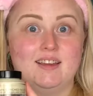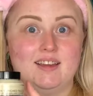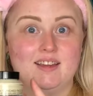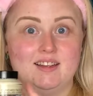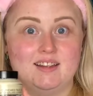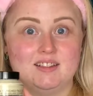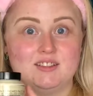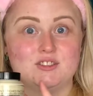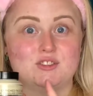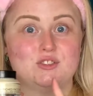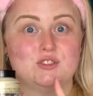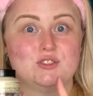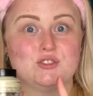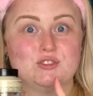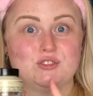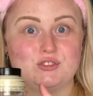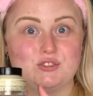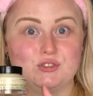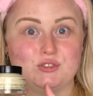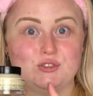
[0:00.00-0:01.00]
It is
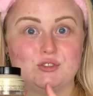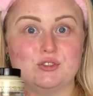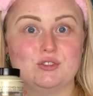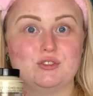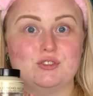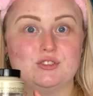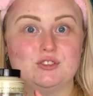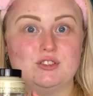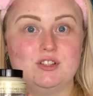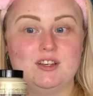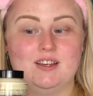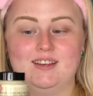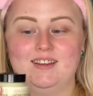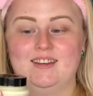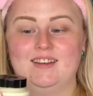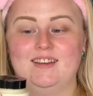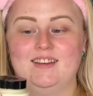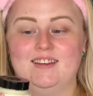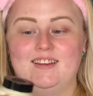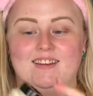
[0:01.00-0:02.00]
just such
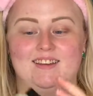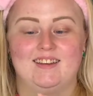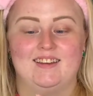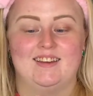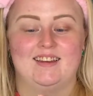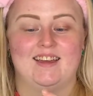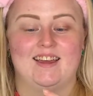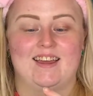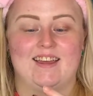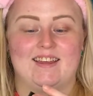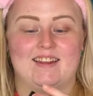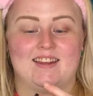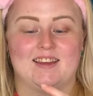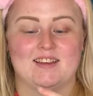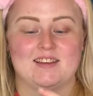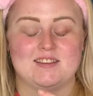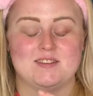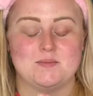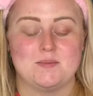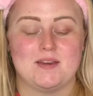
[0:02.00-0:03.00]
a
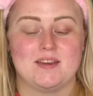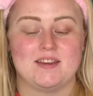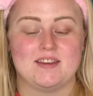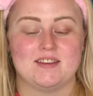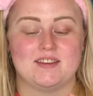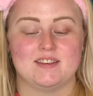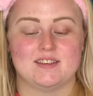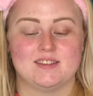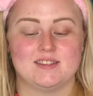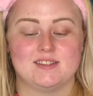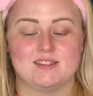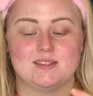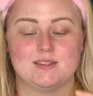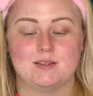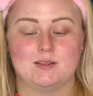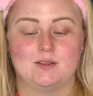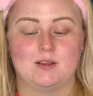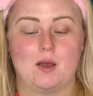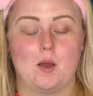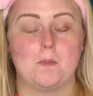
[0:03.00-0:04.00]
nice base,
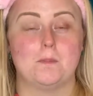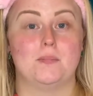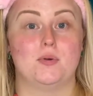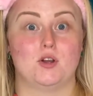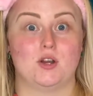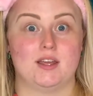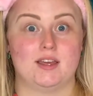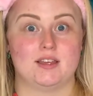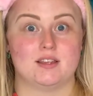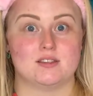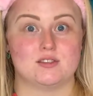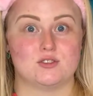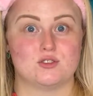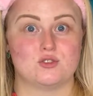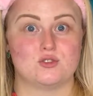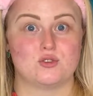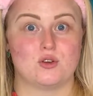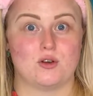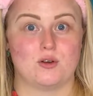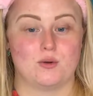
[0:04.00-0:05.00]
but it is
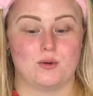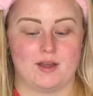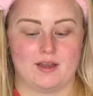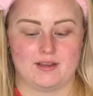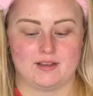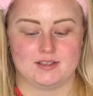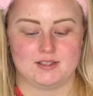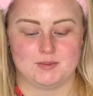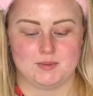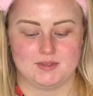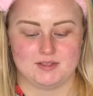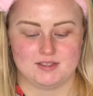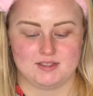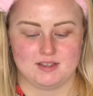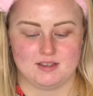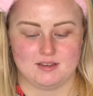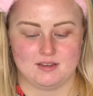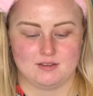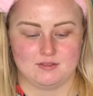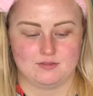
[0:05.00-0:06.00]
so
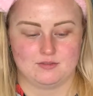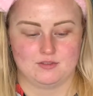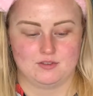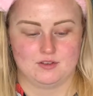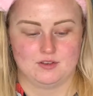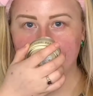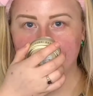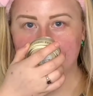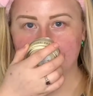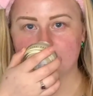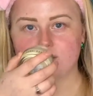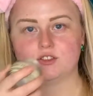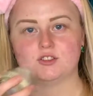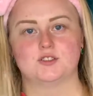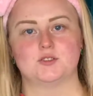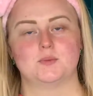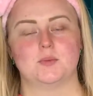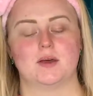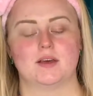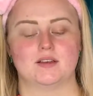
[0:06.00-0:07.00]
expensive.
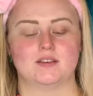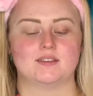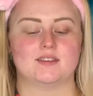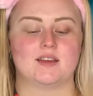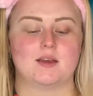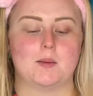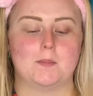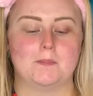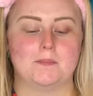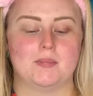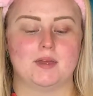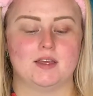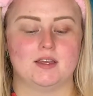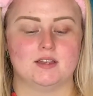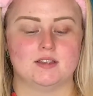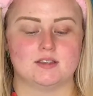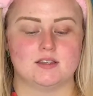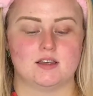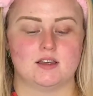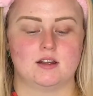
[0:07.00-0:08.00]
Just smells
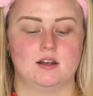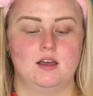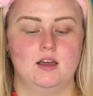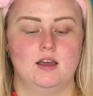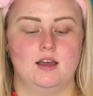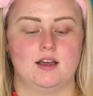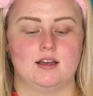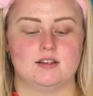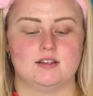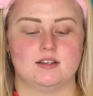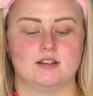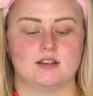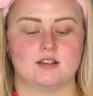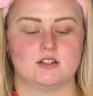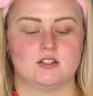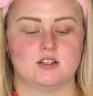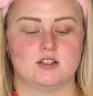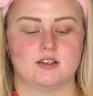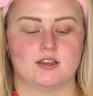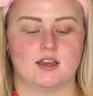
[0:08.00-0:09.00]
amazing. I did
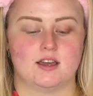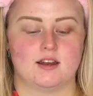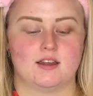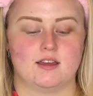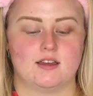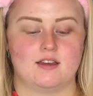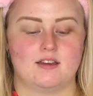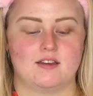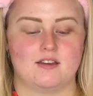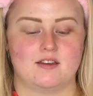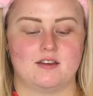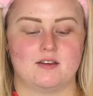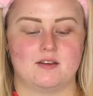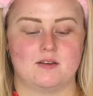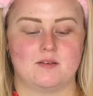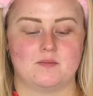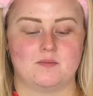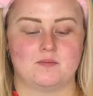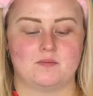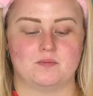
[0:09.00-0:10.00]
actually get it
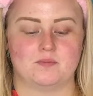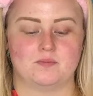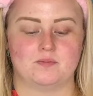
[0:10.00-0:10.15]
in